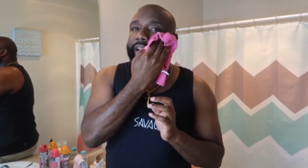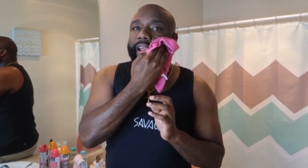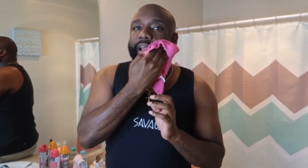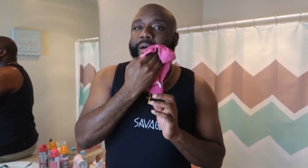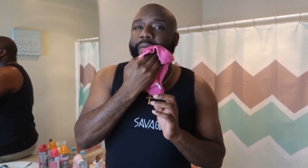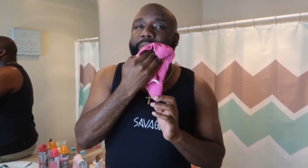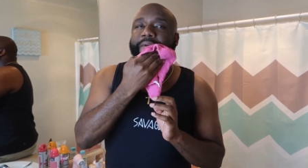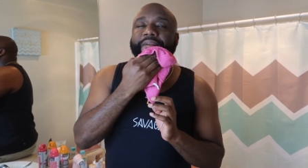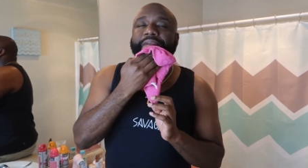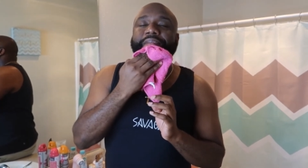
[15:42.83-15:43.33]

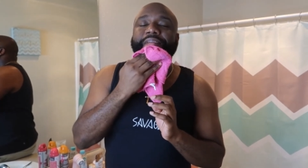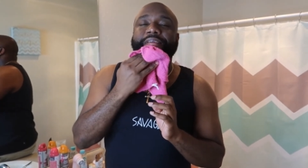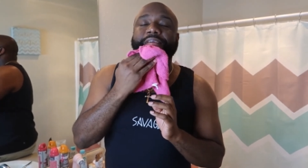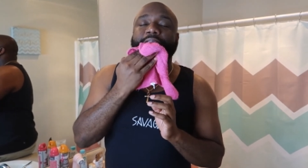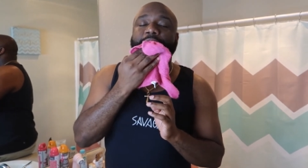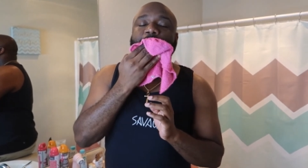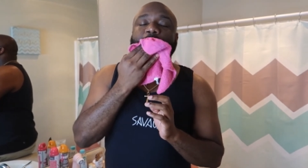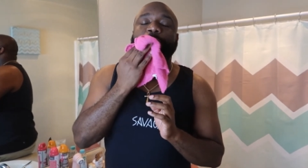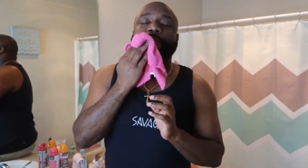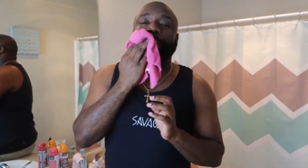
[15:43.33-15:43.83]
damp
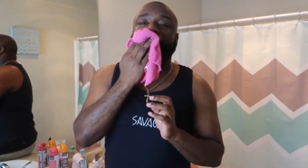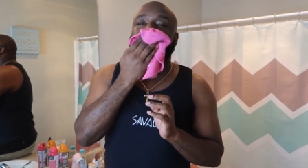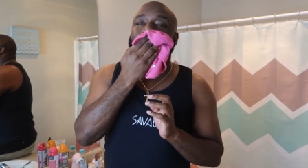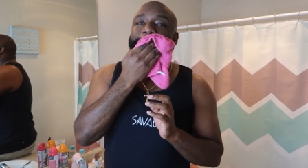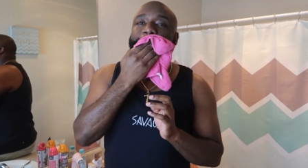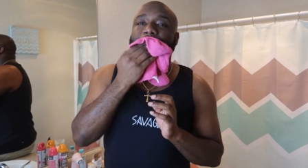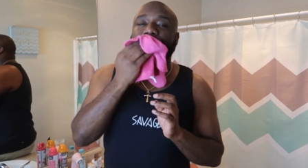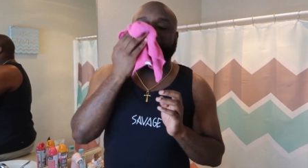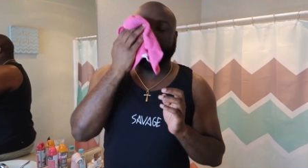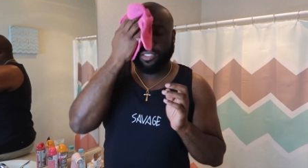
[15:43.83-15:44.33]
still,
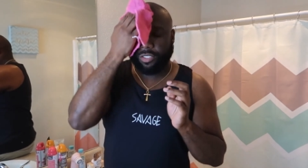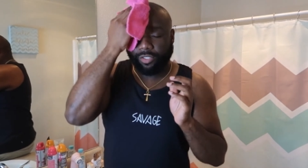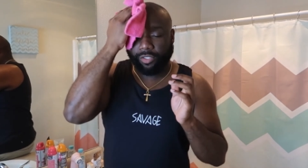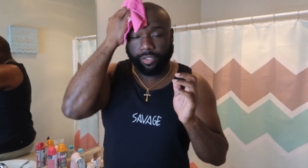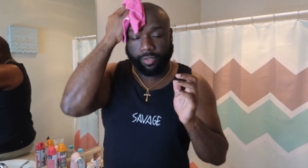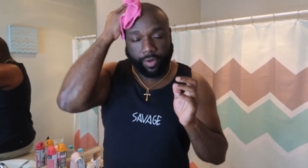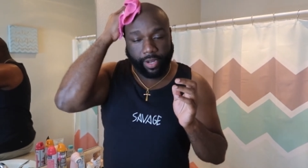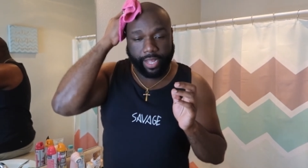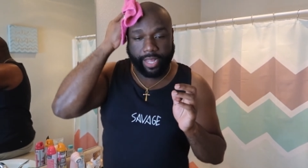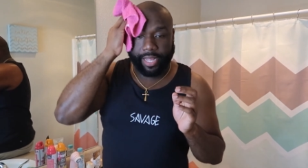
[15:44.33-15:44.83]
but it's
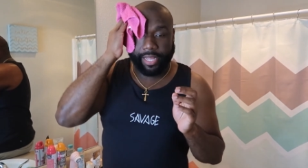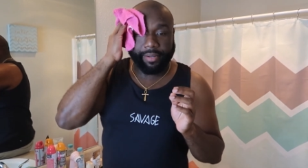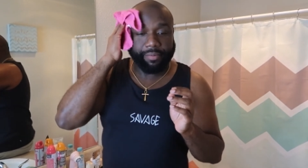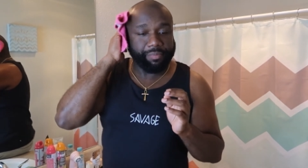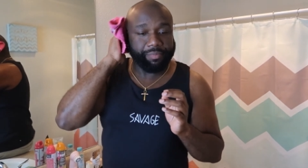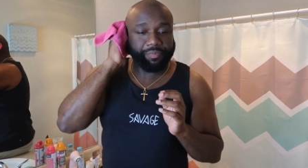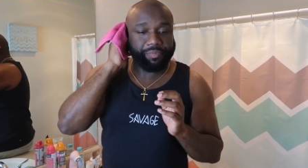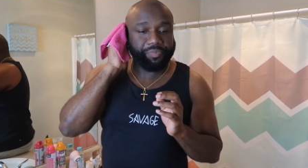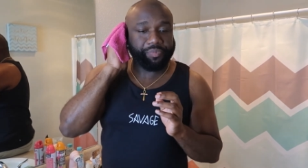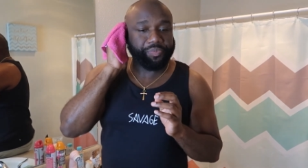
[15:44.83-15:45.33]
dry.
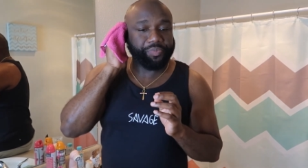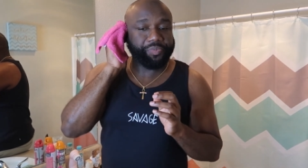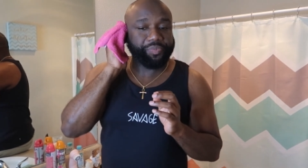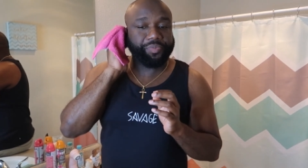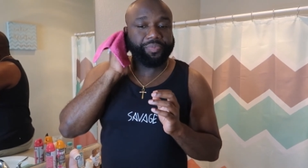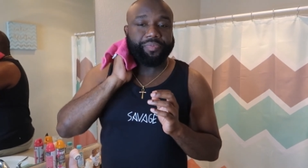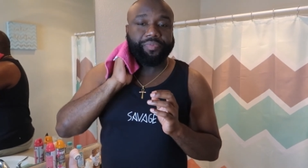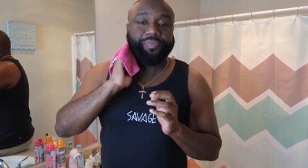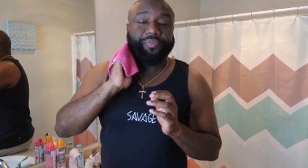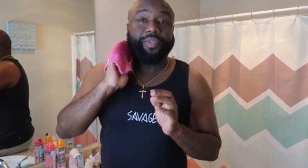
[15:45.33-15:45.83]

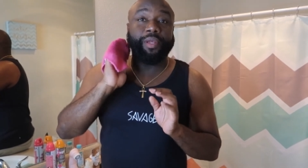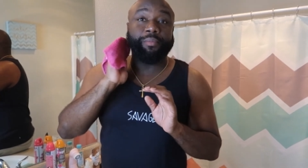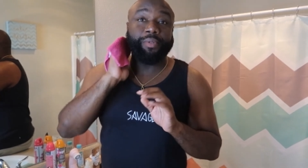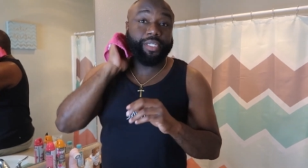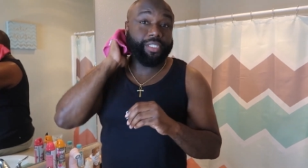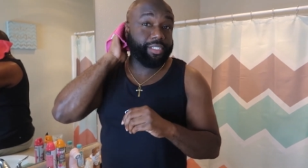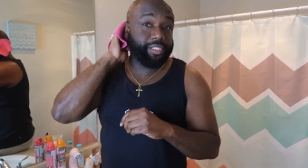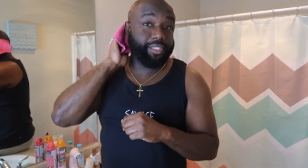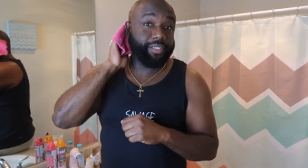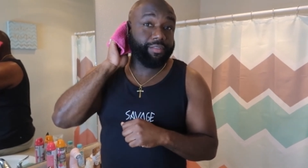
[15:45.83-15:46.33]
I'm
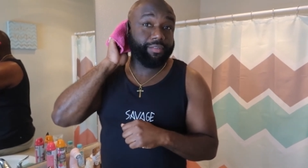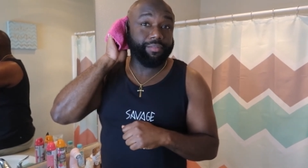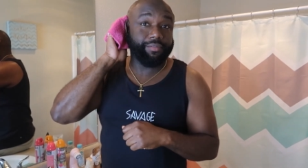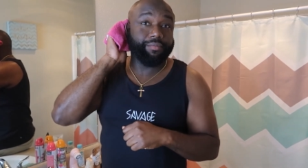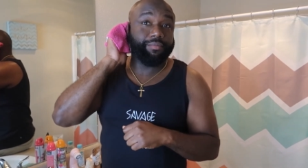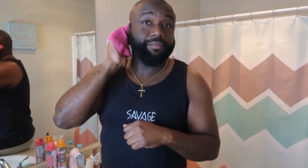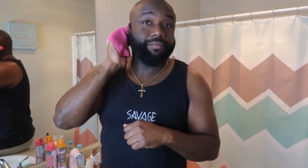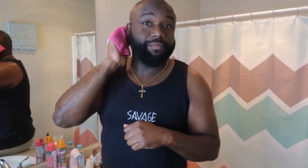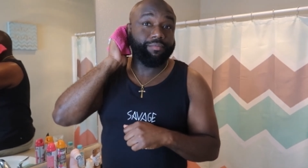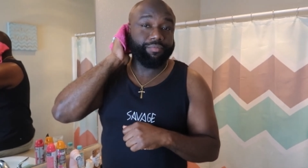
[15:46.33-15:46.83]
good.
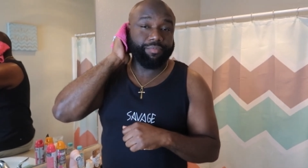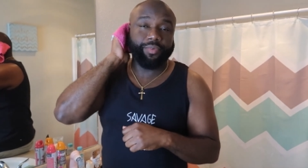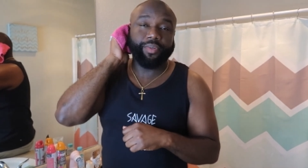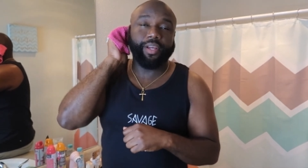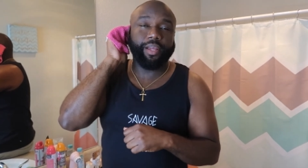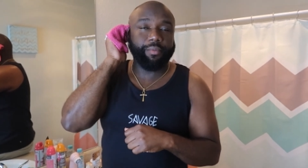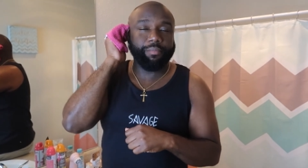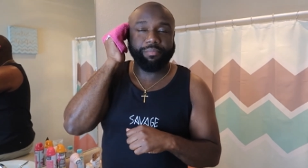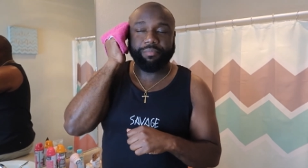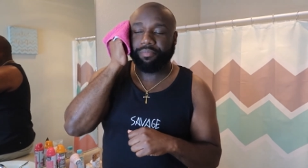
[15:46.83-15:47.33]

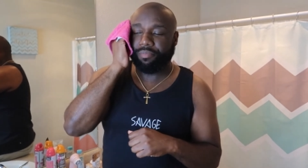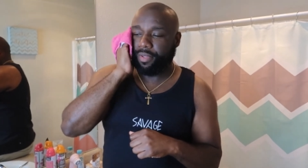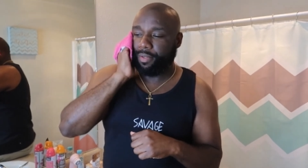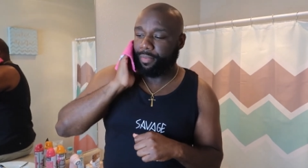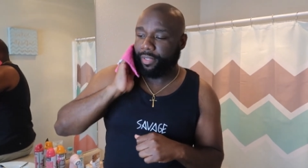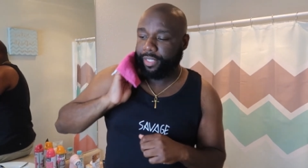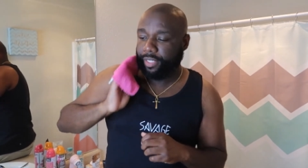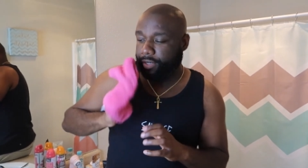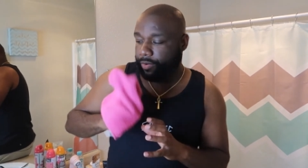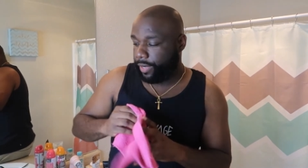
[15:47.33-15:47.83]
Okay,
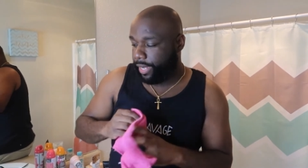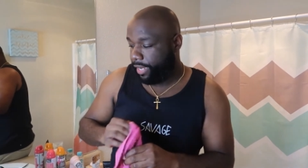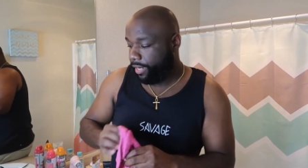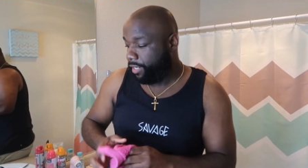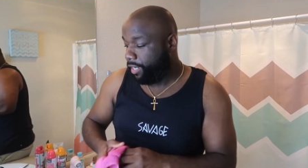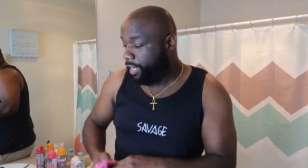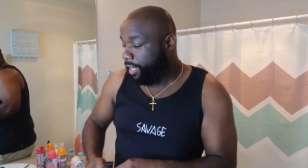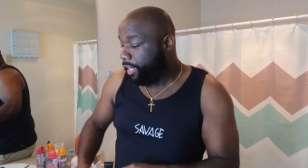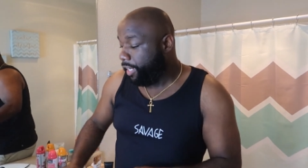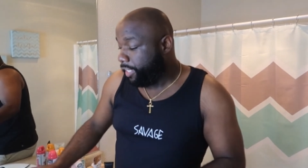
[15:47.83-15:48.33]
I'm good,
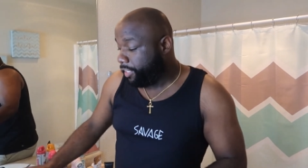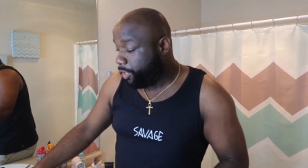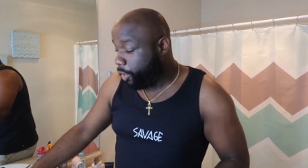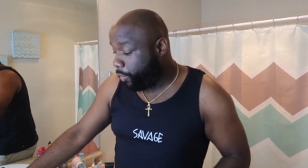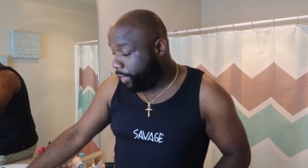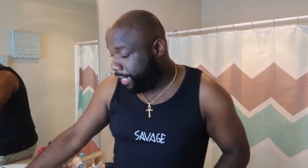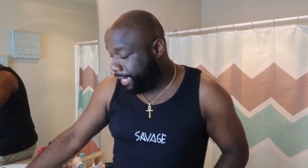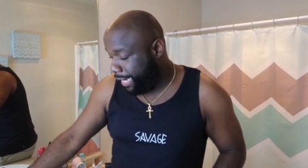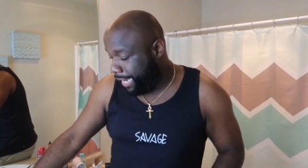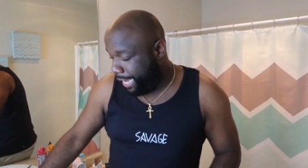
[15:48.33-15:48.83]
okay.
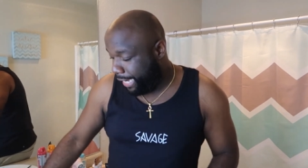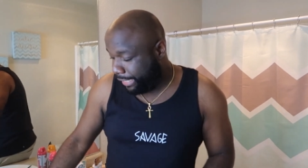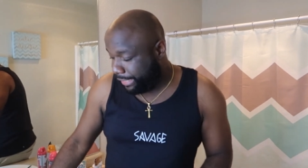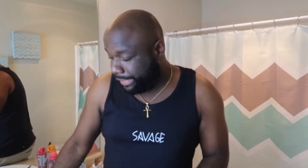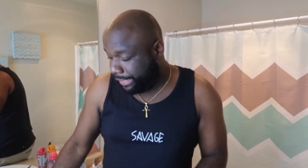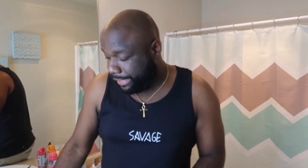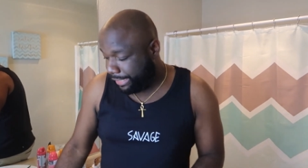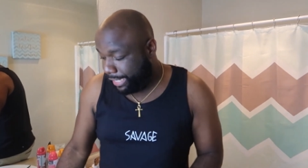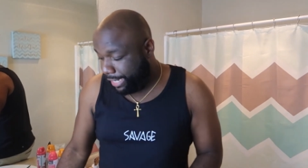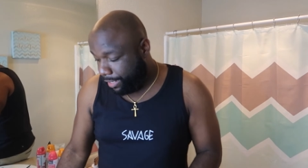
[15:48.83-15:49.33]
So the
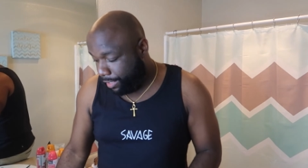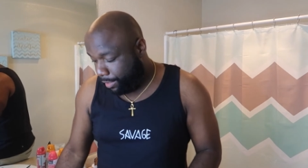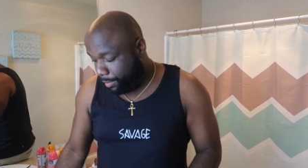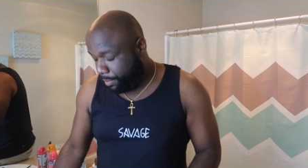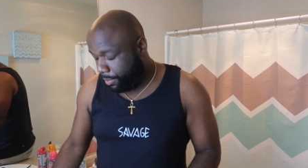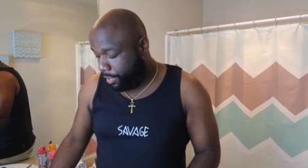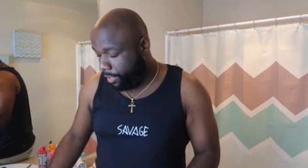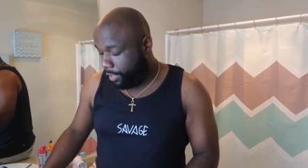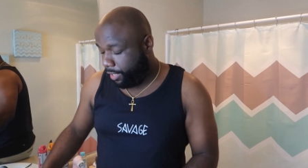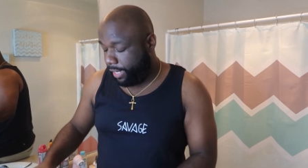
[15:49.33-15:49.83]
next
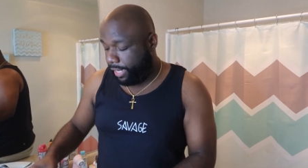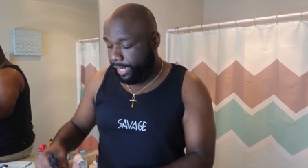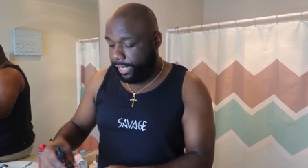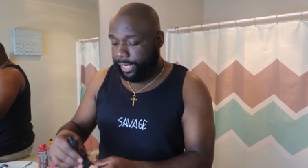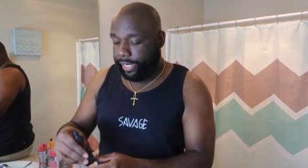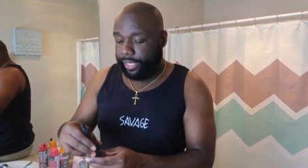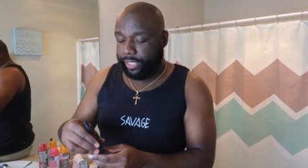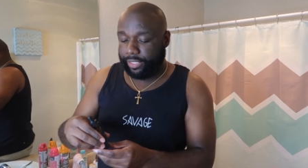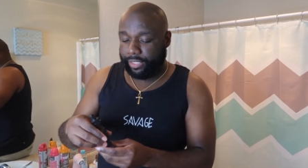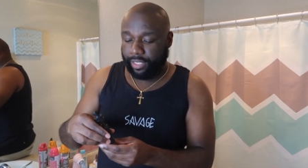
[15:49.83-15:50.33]
step
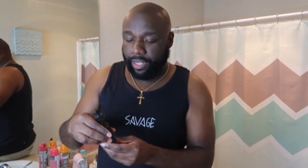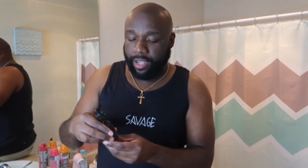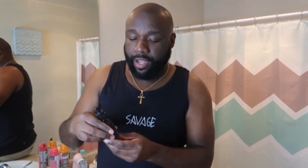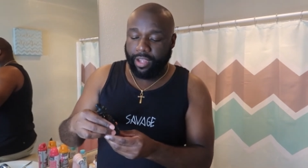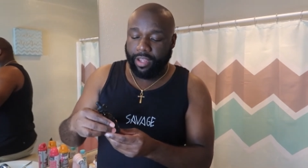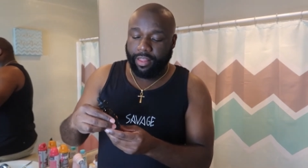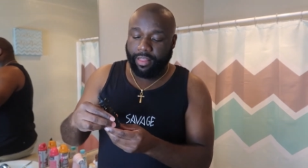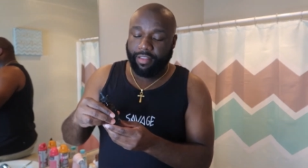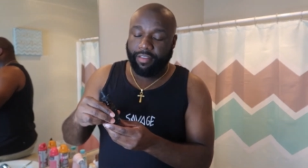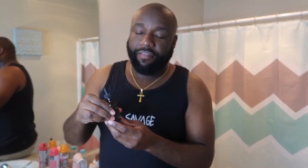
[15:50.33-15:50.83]
is
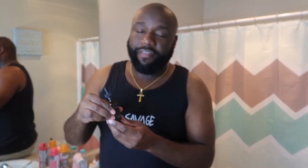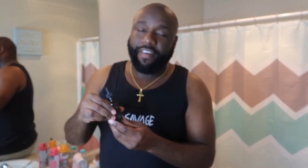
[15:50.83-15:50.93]
the